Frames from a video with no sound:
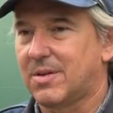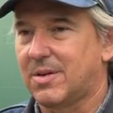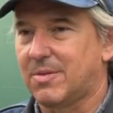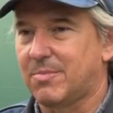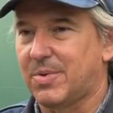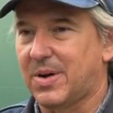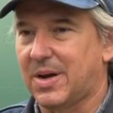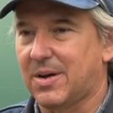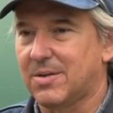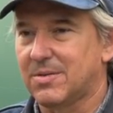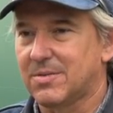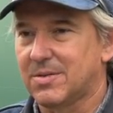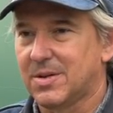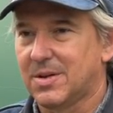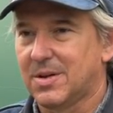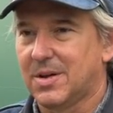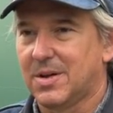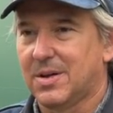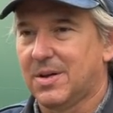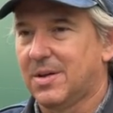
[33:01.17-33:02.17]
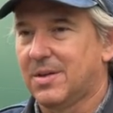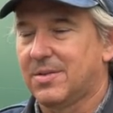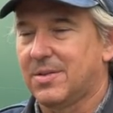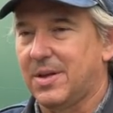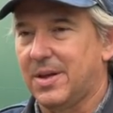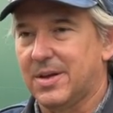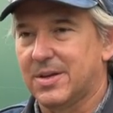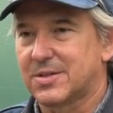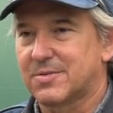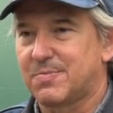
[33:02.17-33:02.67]
about
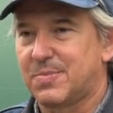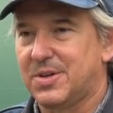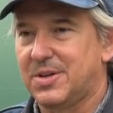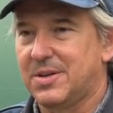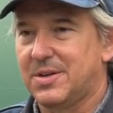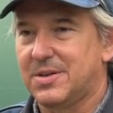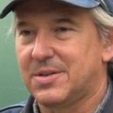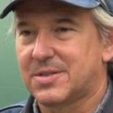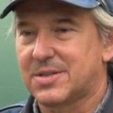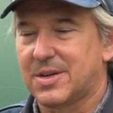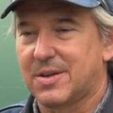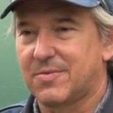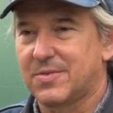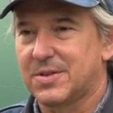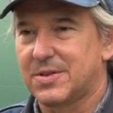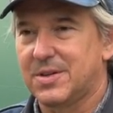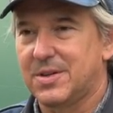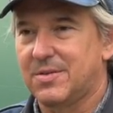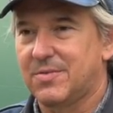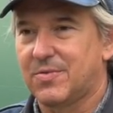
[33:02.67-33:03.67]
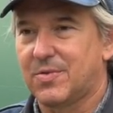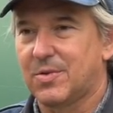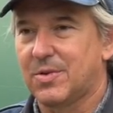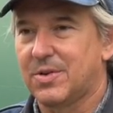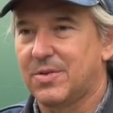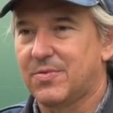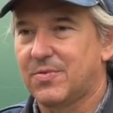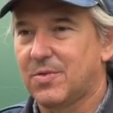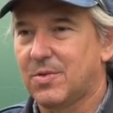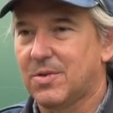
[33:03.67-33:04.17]
the SP
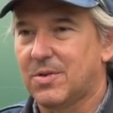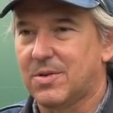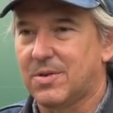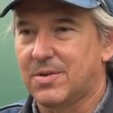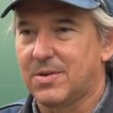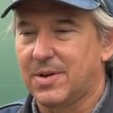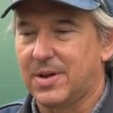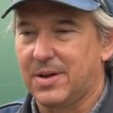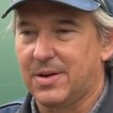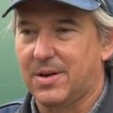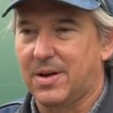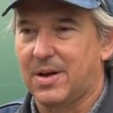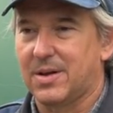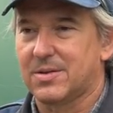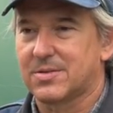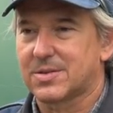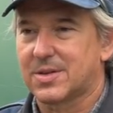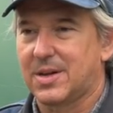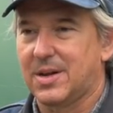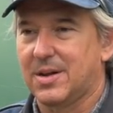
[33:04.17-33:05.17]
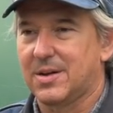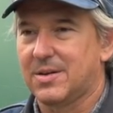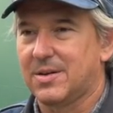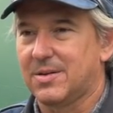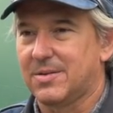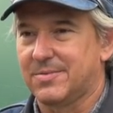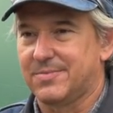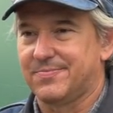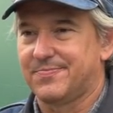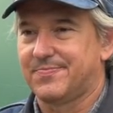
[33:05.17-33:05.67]
1744 in Niles
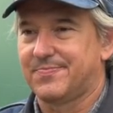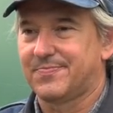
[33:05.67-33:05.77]
Canyon.